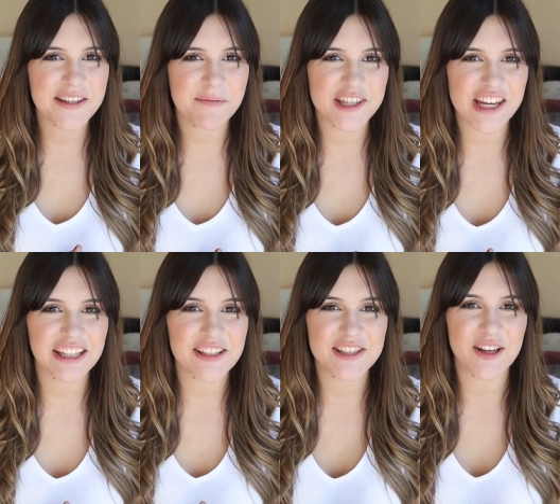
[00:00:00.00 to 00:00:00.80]
to my
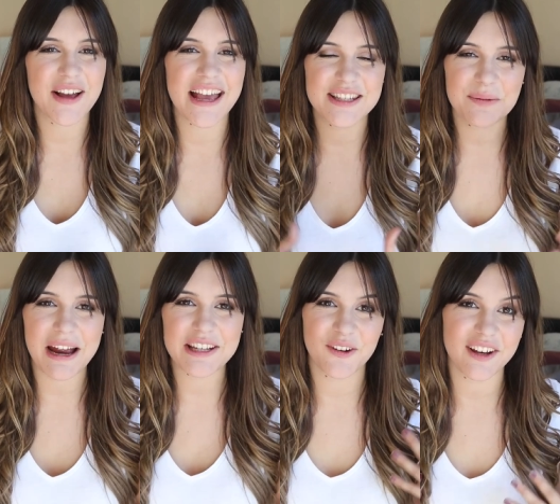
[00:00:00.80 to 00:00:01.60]
channel so as you
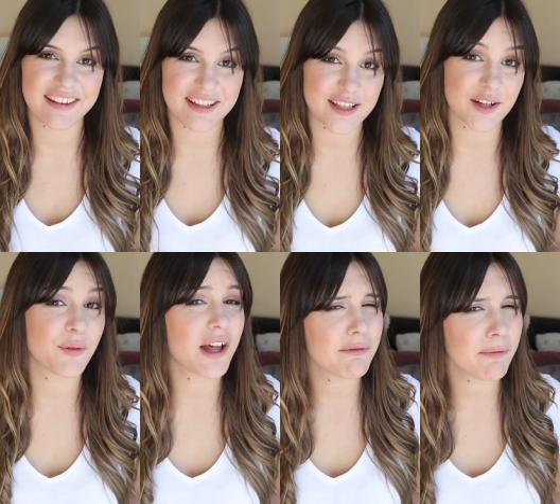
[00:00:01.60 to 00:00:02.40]
might notice there's a
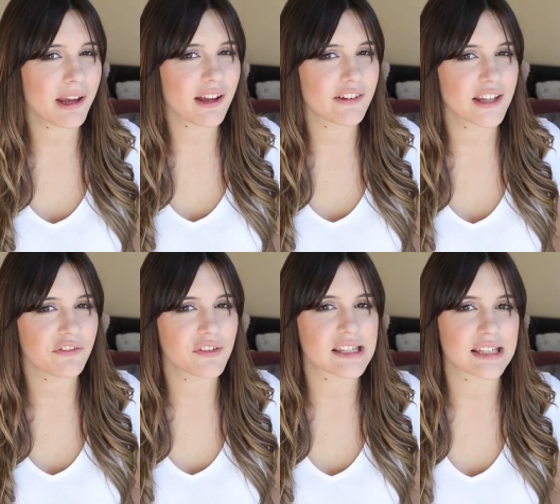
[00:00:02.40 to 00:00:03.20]
quite a bit of a
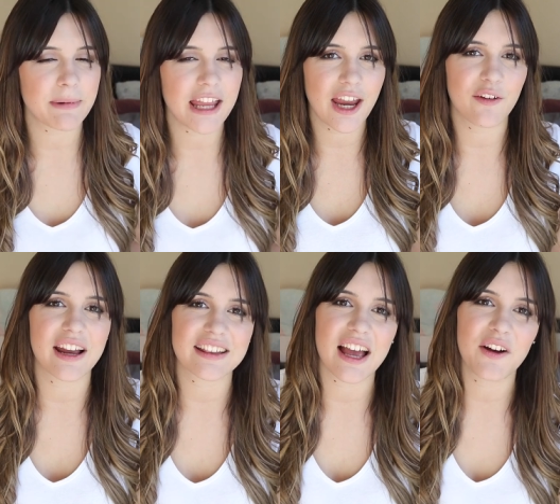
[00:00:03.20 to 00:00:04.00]
difference in my hair
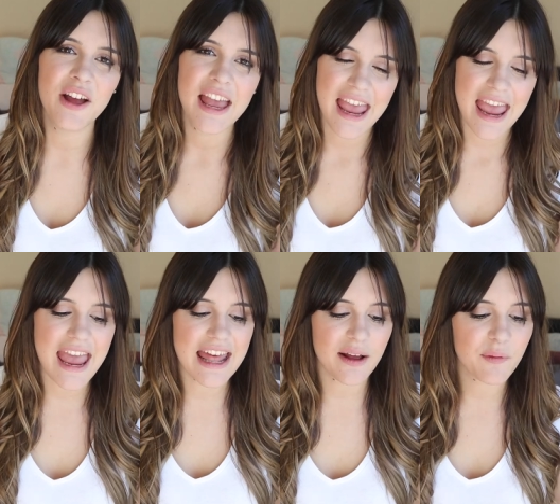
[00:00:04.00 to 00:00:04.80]
right now
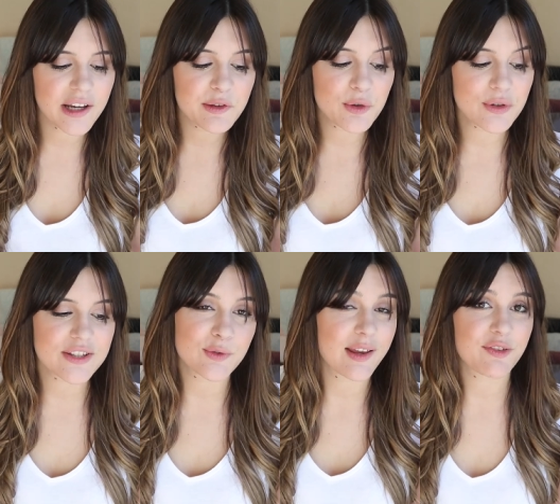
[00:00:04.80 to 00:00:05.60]
and I wanted to do
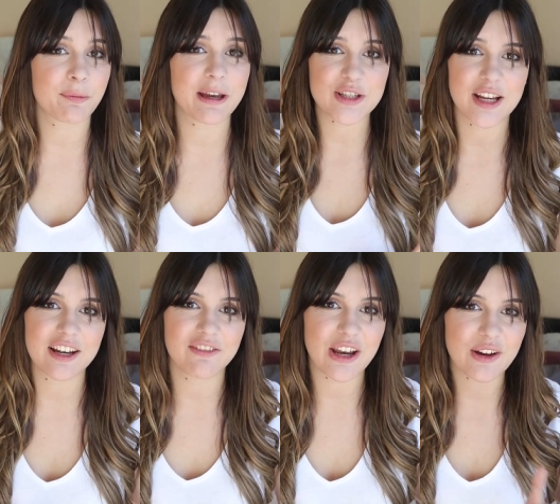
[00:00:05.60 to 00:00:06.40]
this transformation
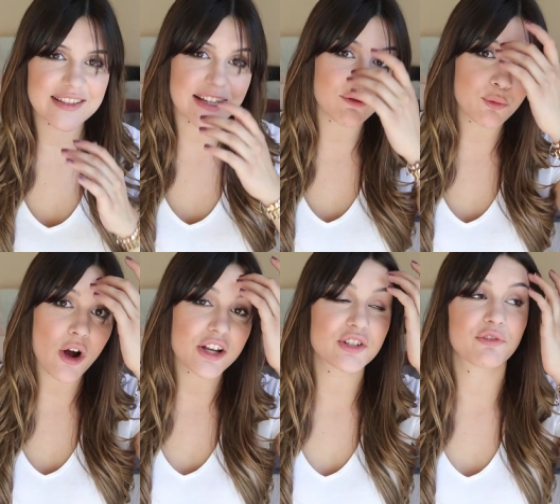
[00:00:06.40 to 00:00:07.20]
kind of video because I
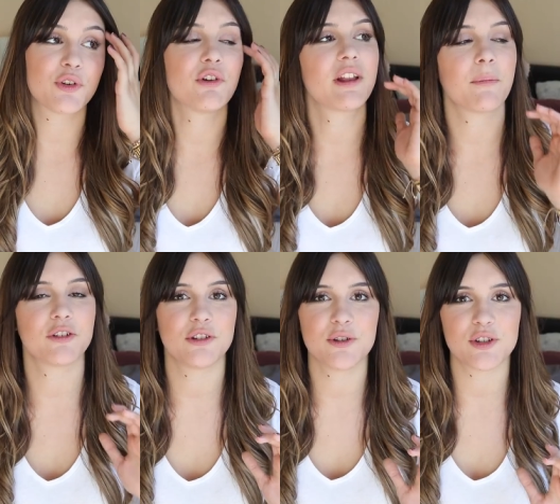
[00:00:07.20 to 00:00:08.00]
watched a few of them
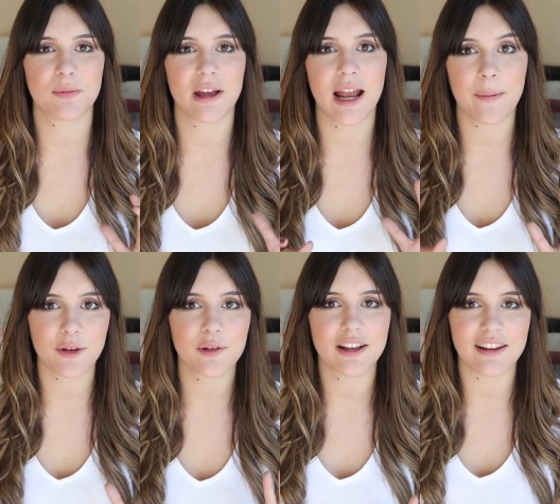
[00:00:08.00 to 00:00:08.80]
on YouTube and I
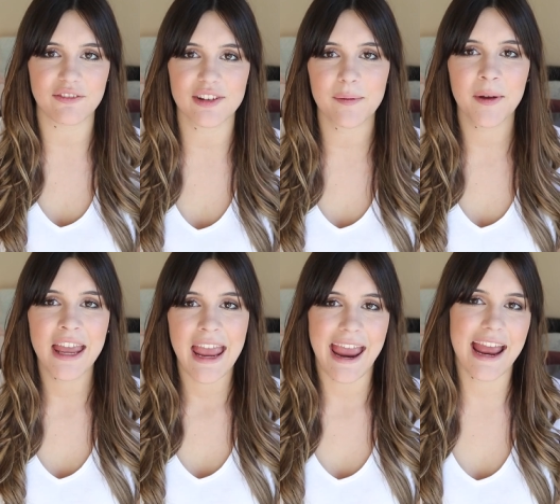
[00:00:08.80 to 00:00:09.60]
absolutely love them.
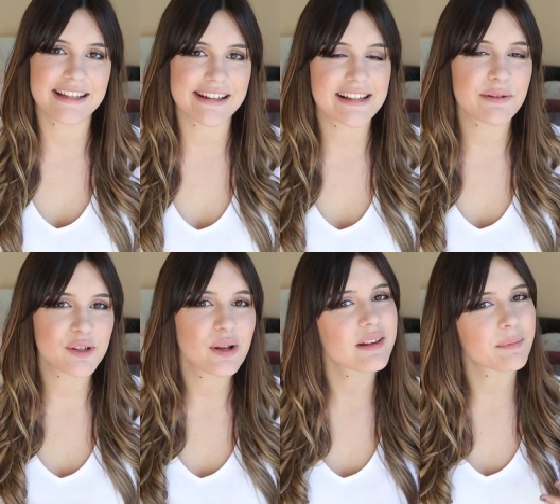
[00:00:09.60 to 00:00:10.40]
And since I was
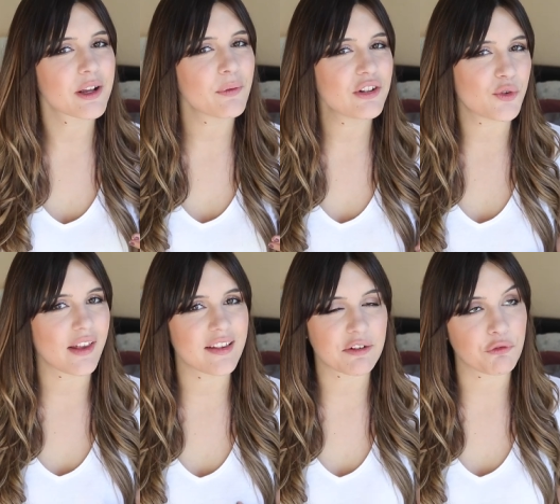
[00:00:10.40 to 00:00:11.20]
doing something quite
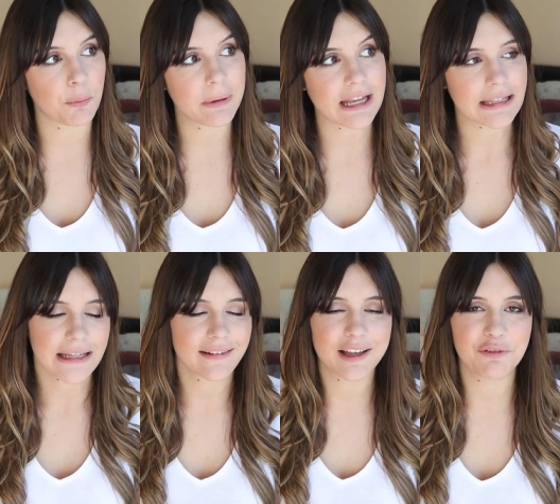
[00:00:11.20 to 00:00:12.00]
drastic, for me at least,